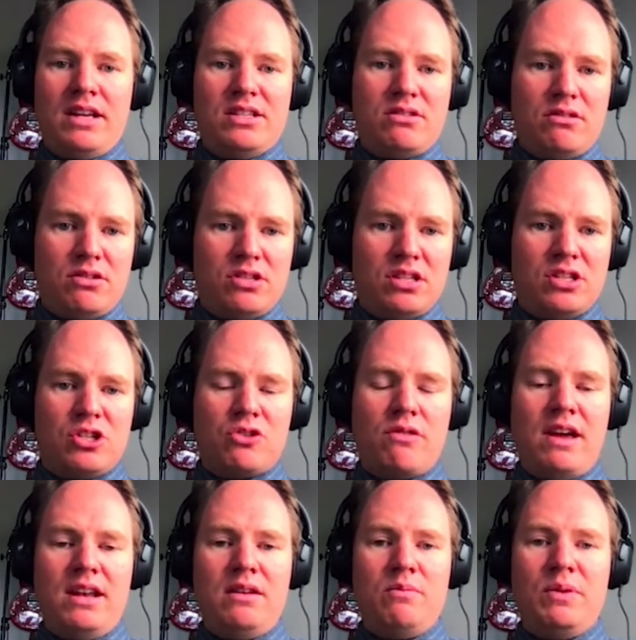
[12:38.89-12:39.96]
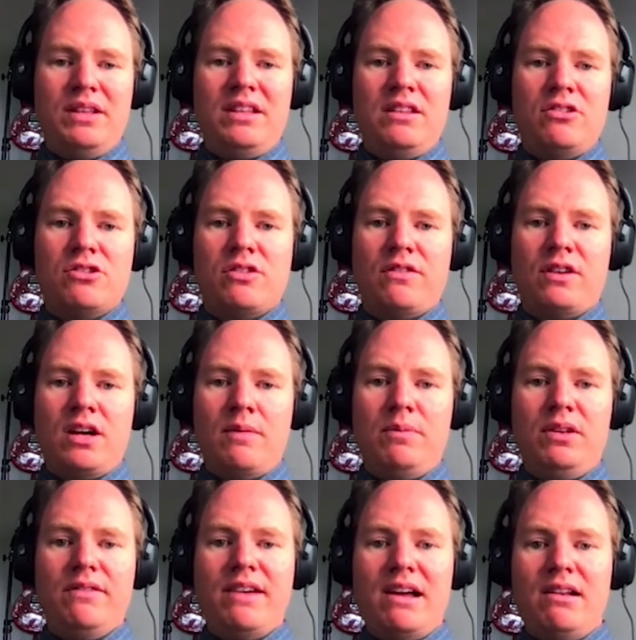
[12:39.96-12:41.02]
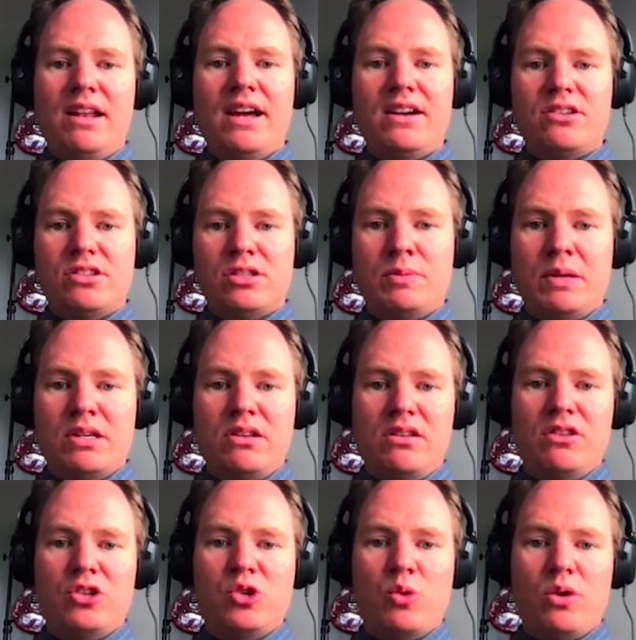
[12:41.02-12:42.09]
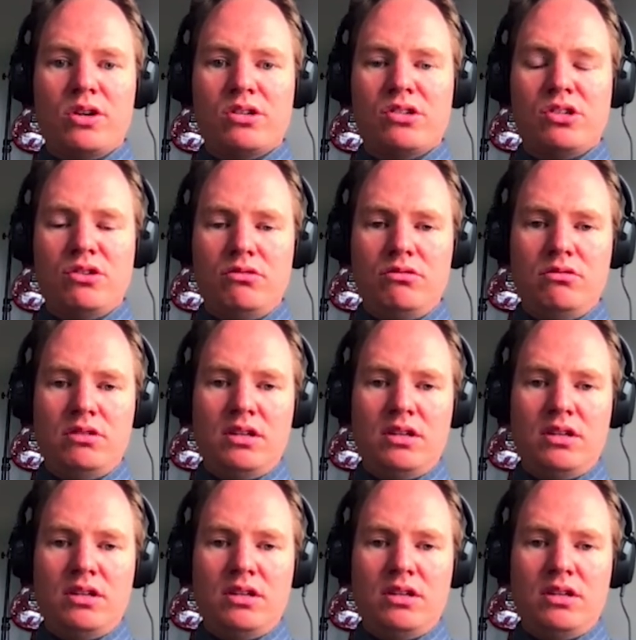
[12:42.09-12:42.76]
So there's this trend, but then there's a couple of outliers, especially the Jordan 2,